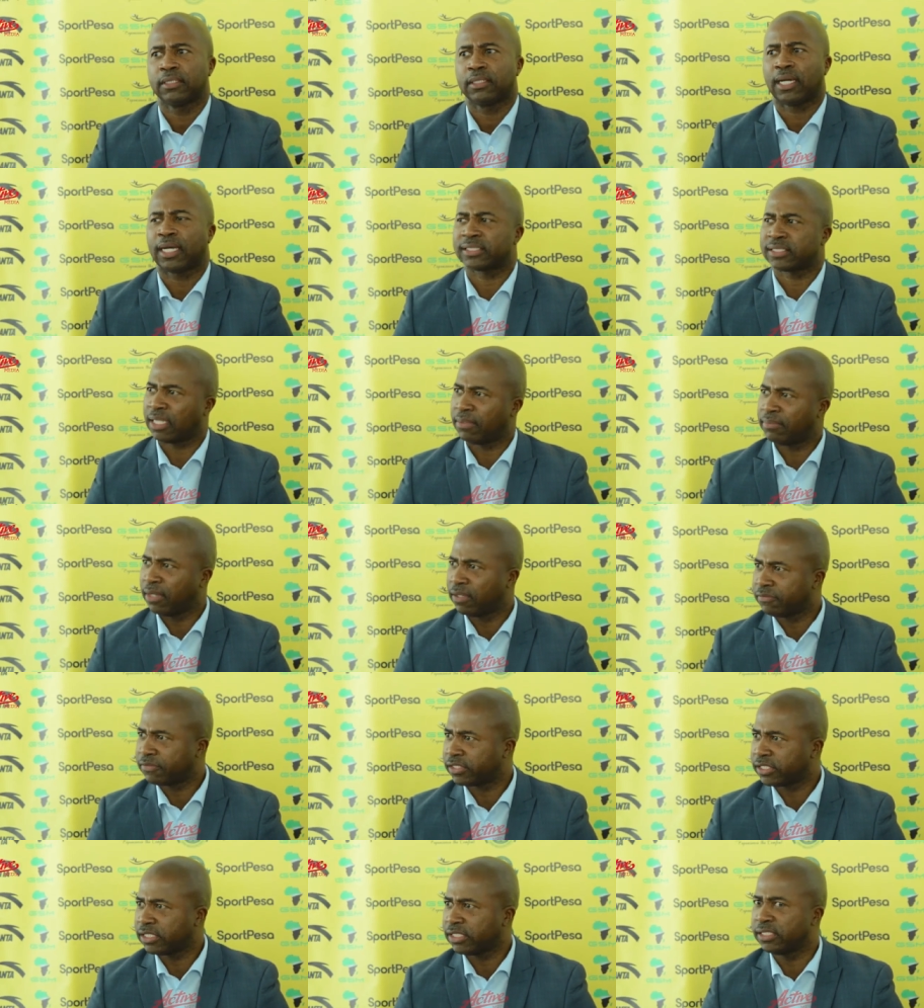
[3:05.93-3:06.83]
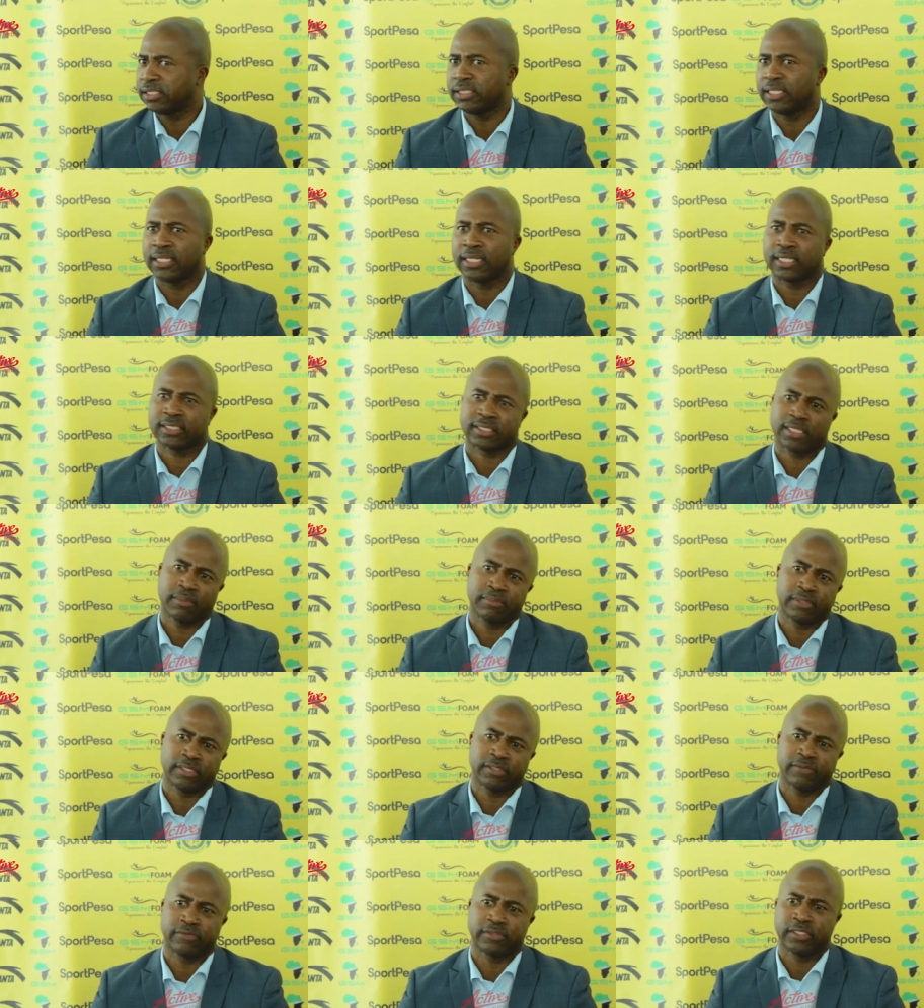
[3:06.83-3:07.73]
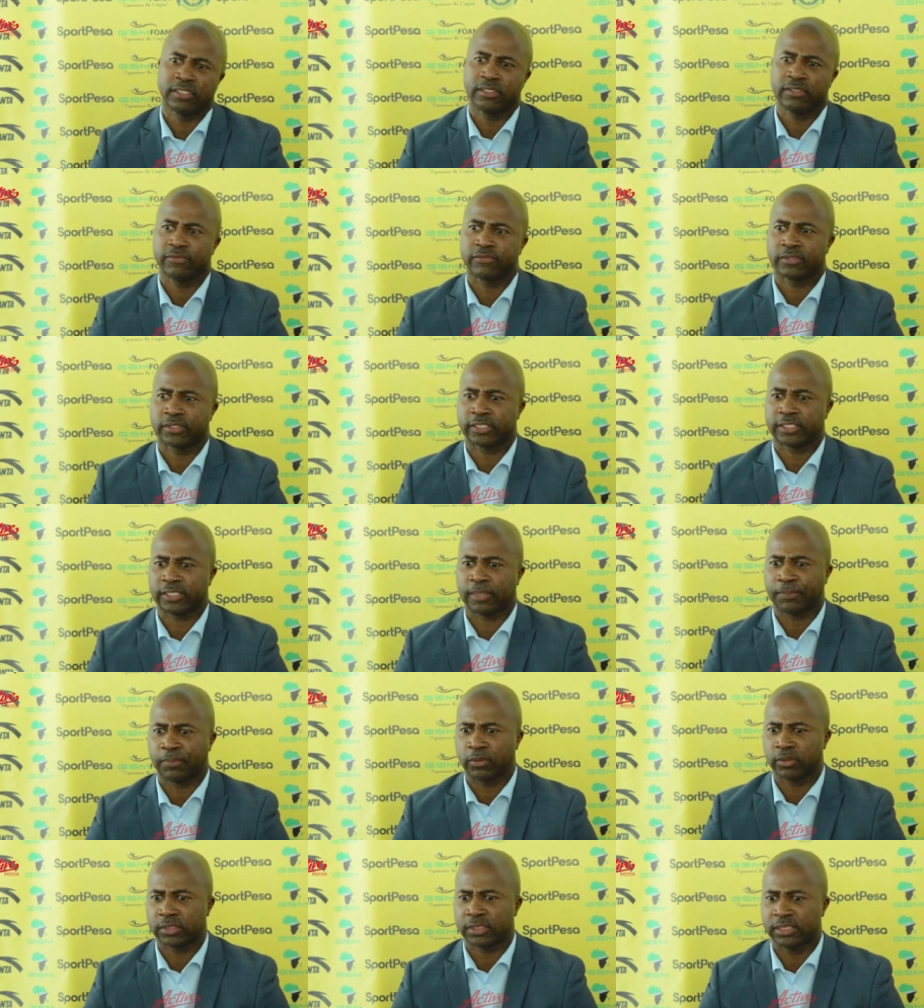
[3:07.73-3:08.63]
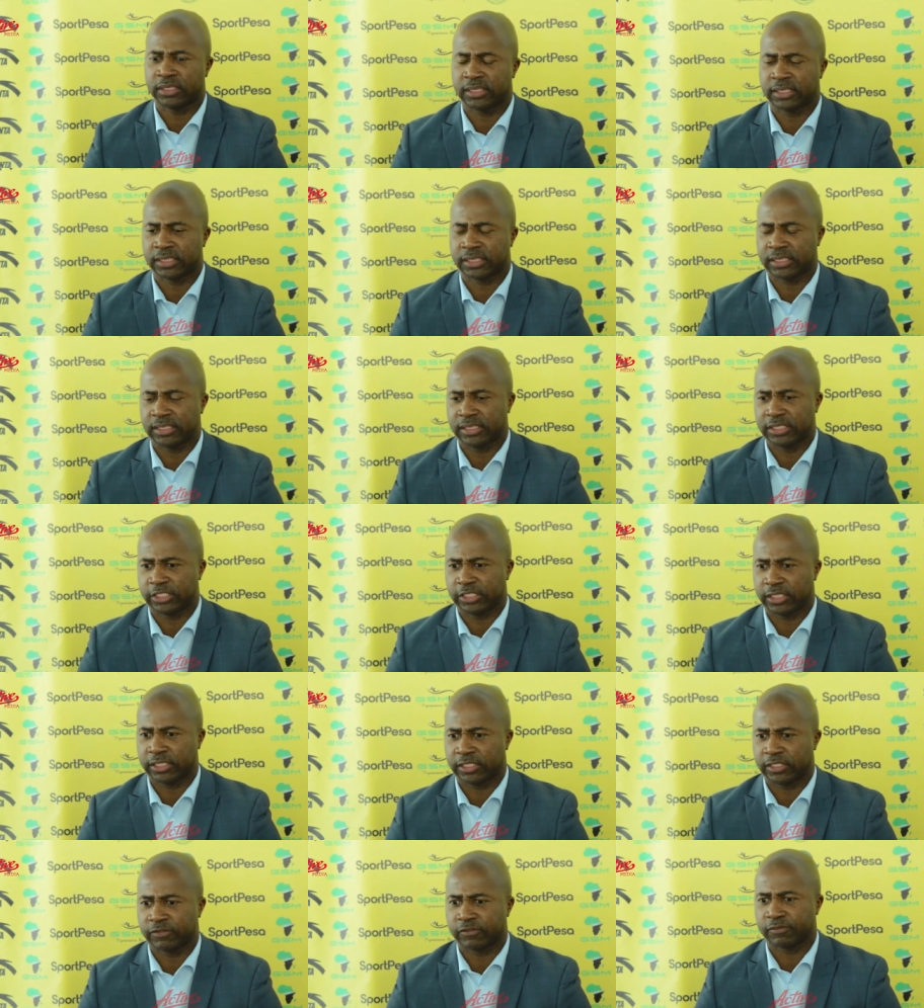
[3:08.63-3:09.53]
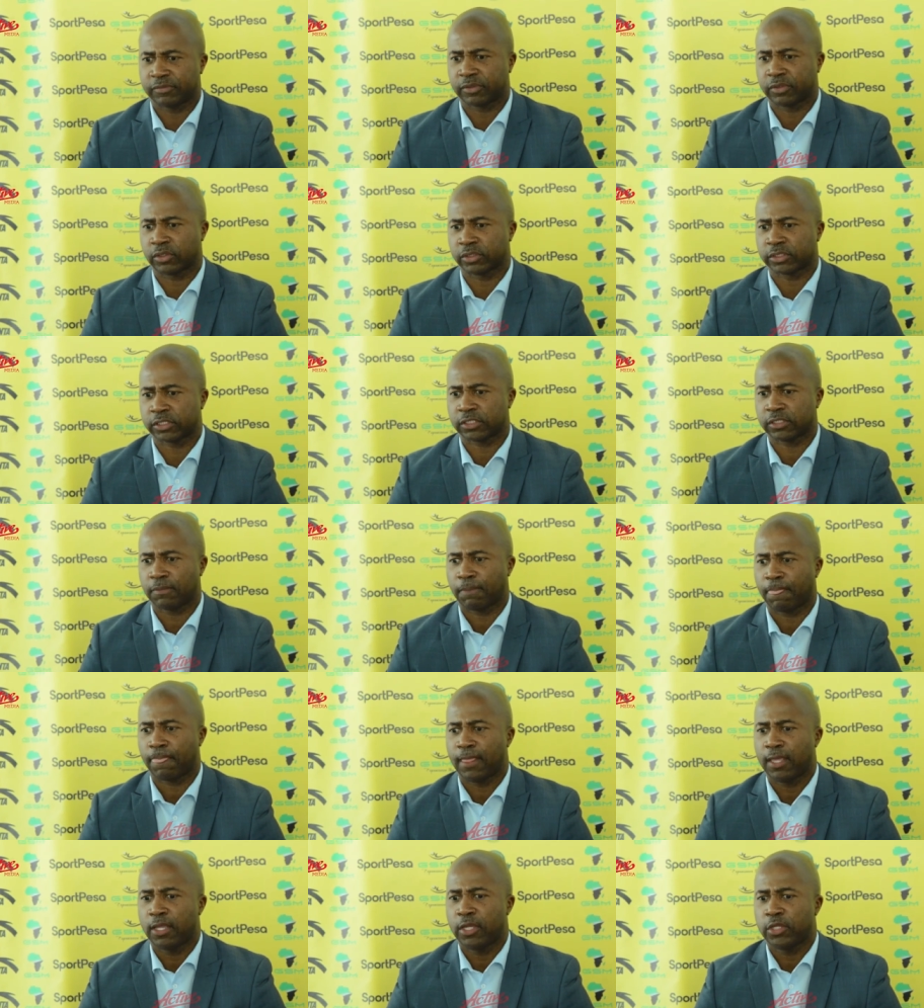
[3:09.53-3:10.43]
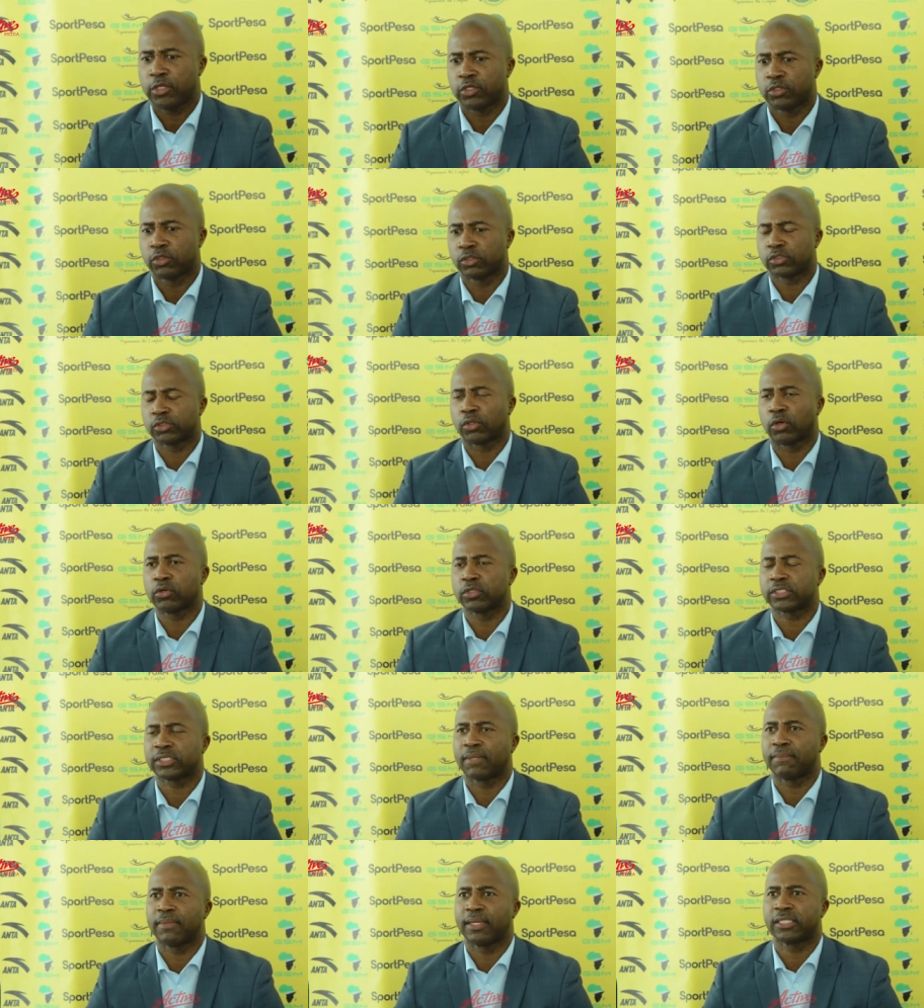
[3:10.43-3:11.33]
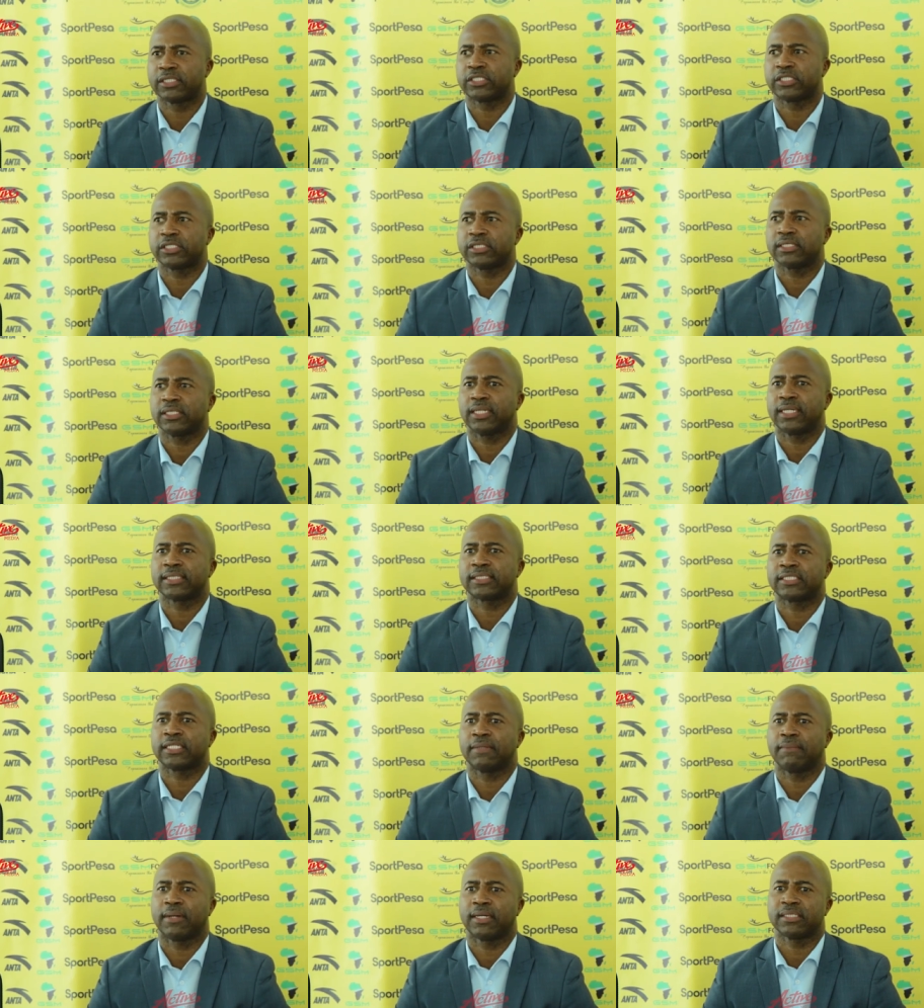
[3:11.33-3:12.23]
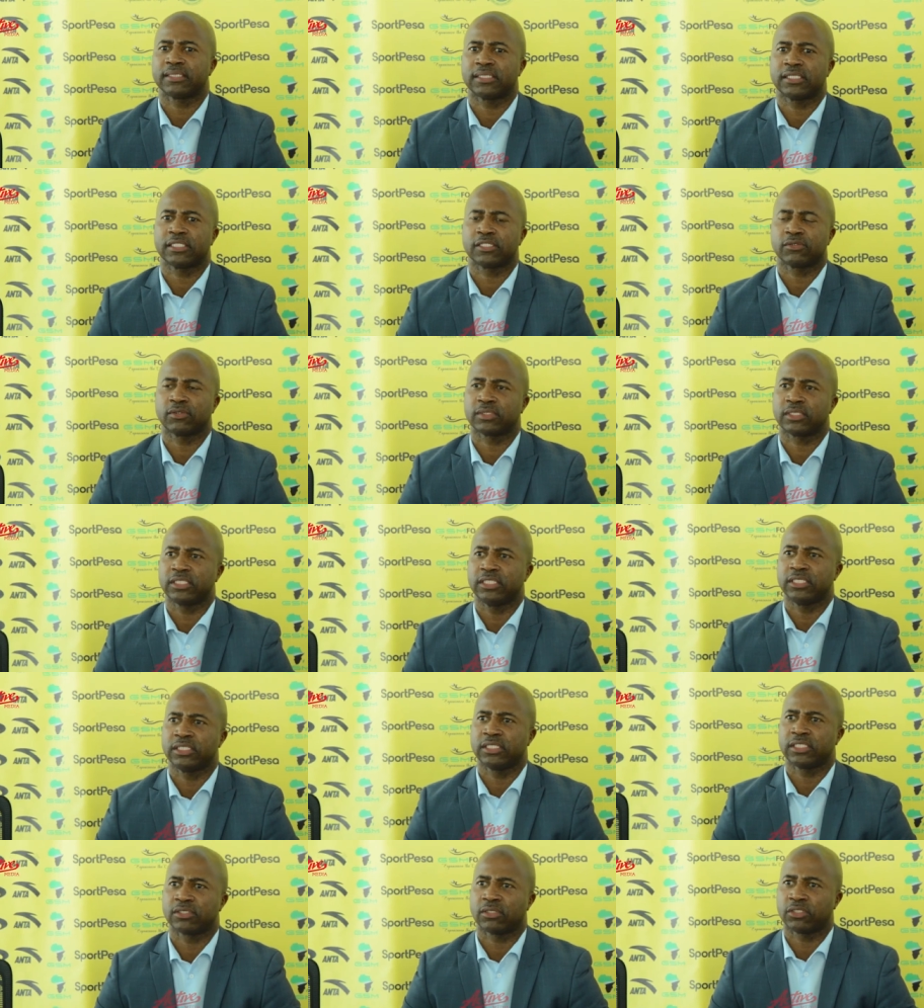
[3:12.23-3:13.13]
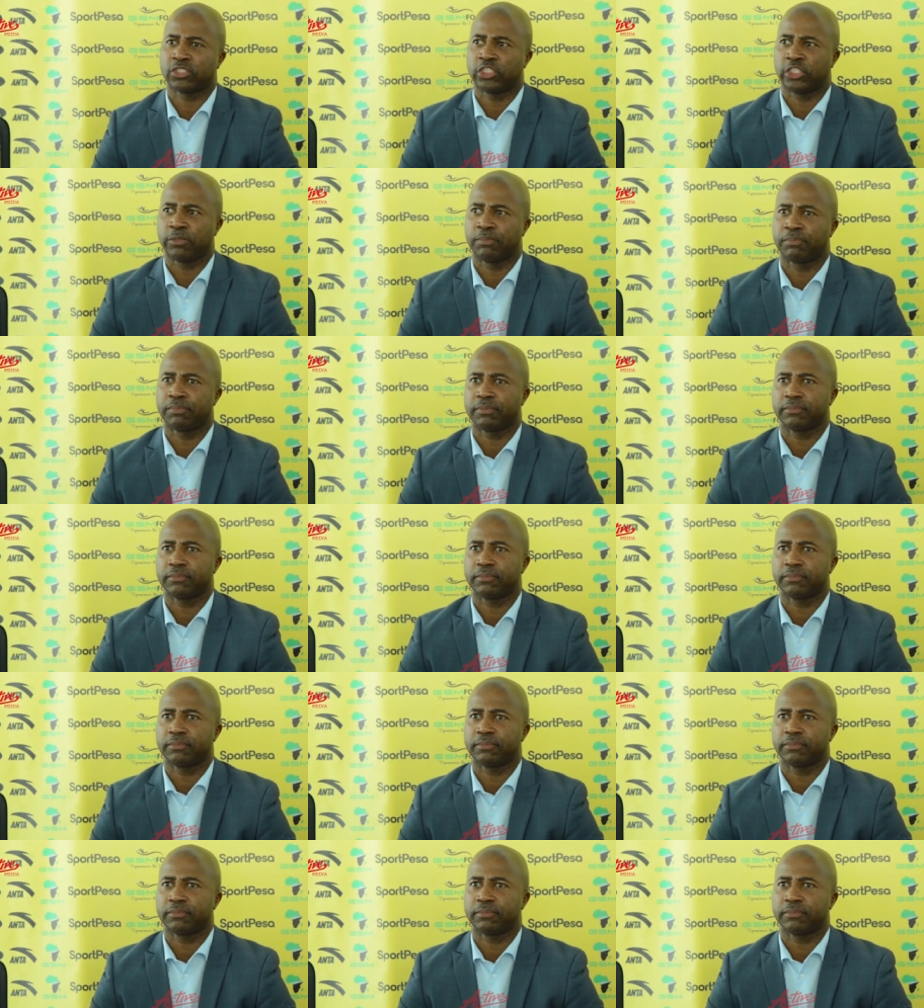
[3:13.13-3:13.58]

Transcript: Azam F C and Azam T V for the support in this initiative, because, you know, to host a match at Chamazi is not, is not cheap.